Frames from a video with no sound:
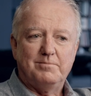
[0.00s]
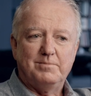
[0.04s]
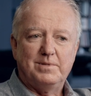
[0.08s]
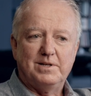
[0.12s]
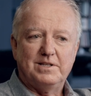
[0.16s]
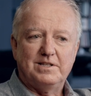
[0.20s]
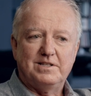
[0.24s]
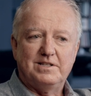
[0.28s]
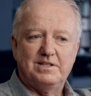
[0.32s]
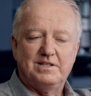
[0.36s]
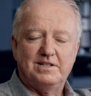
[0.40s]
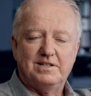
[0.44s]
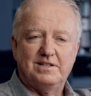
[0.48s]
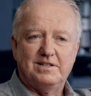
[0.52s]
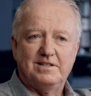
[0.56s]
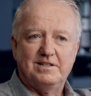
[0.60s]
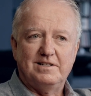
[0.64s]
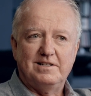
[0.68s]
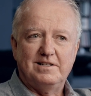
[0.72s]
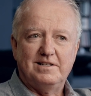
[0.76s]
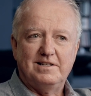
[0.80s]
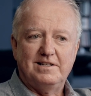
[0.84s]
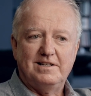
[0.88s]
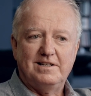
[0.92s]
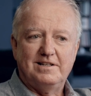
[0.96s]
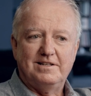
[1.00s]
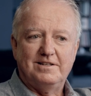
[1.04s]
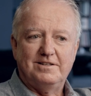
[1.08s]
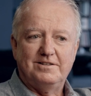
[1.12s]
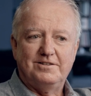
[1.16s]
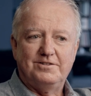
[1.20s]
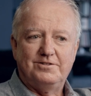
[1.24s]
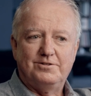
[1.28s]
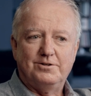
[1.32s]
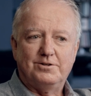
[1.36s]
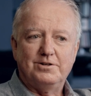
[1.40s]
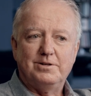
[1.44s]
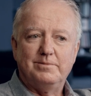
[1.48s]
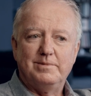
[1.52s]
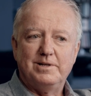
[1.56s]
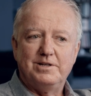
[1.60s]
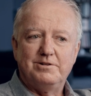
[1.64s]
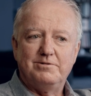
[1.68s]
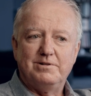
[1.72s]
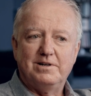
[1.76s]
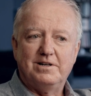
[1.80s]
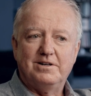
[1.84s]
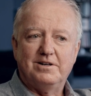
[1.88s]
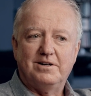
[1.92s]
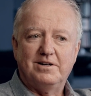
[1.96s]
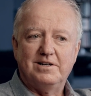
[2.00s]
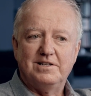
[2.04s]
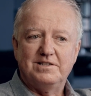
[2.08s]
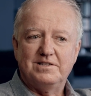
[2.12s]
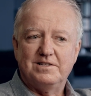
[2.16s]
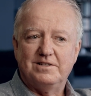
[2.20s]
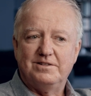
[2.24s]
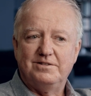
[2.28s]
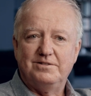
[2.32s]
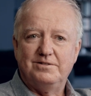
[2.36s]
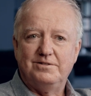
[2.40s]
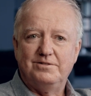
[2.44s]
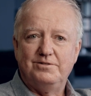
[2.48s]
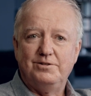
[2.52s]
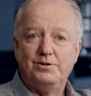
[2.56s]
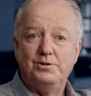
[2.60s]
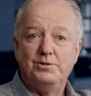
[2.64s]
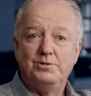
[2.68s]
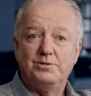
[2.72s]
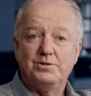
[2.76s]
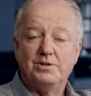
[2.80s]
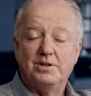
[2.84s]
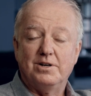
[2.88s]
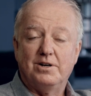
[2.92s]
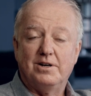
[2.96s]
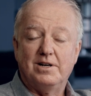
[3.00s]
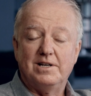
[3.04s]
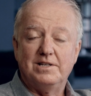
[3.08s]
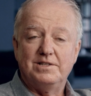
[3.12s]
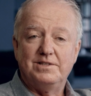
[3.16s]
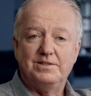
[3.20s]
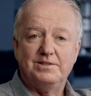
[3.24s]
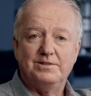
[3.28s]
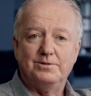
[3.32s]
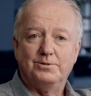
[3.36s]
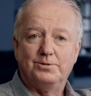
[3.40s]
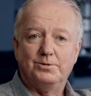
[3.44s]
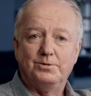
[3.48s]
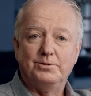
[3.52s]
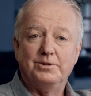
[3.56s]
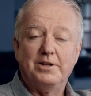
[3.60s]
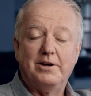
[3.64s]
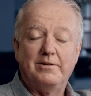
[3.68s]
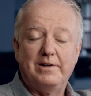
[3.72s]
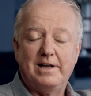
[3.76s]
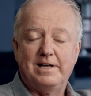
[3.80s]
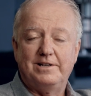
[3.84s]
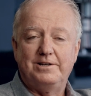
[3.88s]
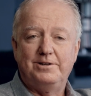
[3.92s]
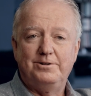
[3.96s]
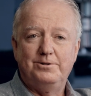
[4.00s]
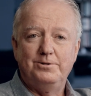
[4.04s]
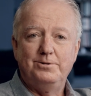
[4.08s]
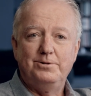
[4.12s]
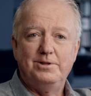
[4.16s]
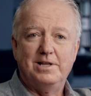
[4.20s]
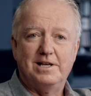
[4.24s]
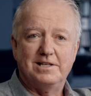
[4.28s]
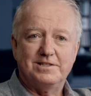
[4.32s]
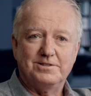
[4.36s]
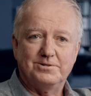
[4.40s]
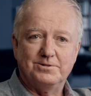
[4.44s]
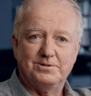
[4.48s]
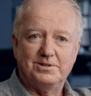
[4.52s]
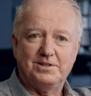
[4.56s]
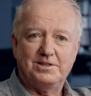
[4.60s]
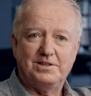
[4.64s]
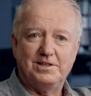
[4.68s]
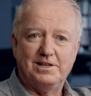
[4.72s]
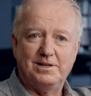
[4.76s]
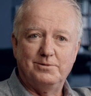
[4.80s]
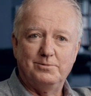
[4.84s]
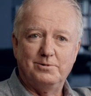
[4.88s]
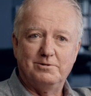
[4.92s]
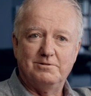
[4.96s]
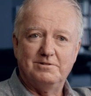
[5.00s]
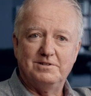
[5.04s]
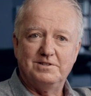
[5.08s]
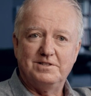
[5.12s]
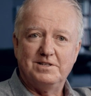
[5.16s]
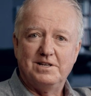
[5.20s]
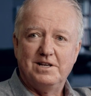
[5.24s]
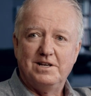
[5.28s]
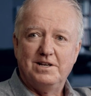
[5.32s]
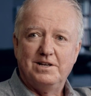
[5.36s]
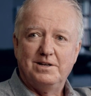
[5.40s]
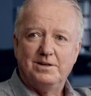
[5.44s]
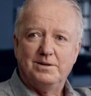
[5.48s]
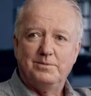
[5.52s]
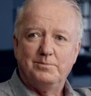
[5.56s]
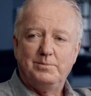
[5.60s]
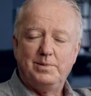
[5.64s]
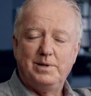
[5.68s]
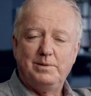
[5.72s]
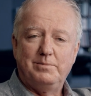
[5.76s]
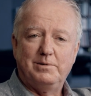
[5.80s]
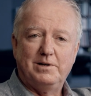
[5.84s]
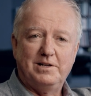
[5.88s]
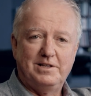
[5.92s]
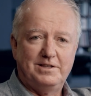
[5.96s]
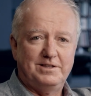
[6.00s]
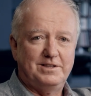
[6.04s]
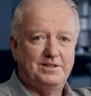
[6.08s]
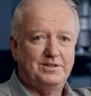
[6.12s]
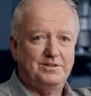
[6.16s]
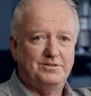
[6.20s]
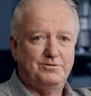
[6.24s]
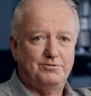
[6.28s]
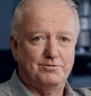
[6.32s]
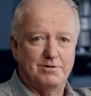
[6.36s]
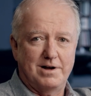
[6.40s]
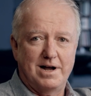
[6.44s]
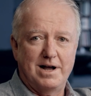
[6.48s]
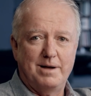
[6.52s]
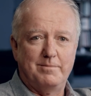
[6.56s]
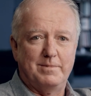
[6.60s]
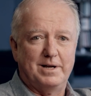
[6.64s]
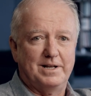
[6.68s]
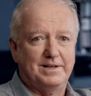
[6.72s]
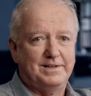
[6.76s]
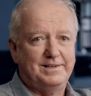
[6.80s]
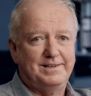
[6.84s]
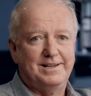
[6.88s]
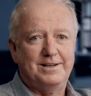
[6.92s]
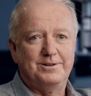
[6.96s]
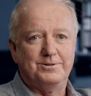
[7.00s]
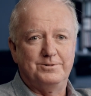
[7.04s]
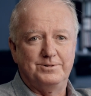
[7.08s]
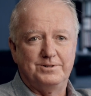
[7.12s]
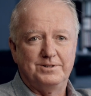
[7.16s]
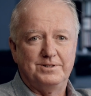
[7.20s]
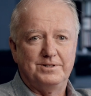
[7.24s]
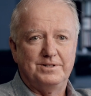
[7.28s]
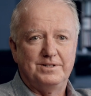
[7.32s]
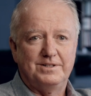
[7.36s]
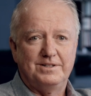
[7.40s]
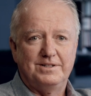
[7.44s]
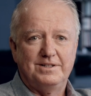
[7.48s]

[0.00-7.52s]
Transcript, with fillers: But uh, documentary guys and news guys all know how to do that sort of thing, whereas people in drama don't.